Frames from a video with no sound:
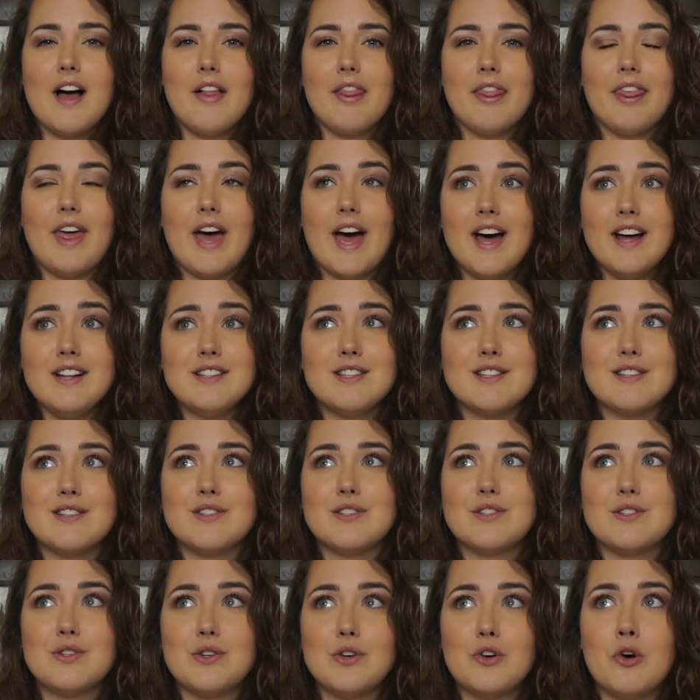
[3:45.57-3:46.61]
That's
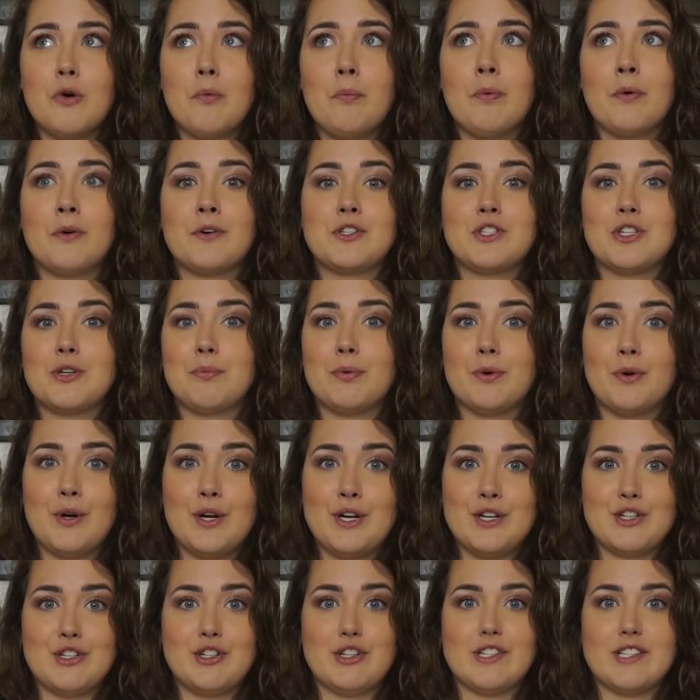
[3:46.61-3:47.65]
super
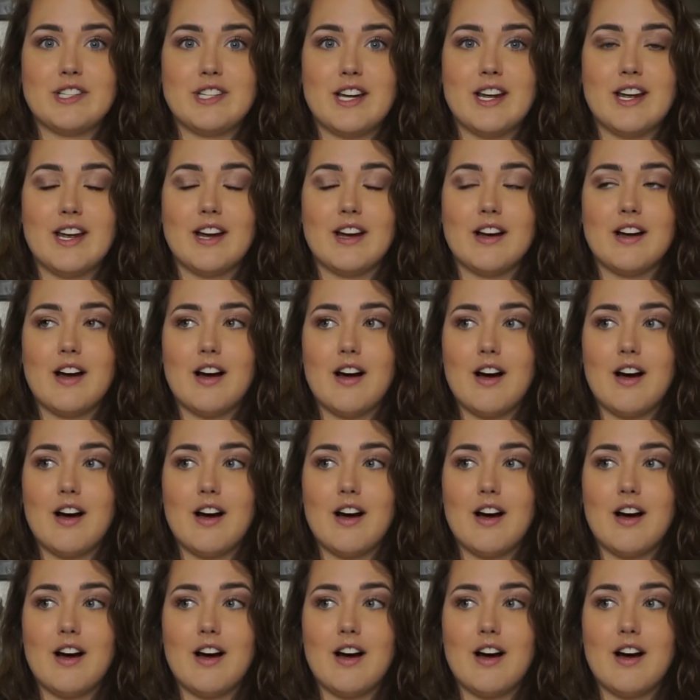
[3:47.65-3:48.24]
interesting.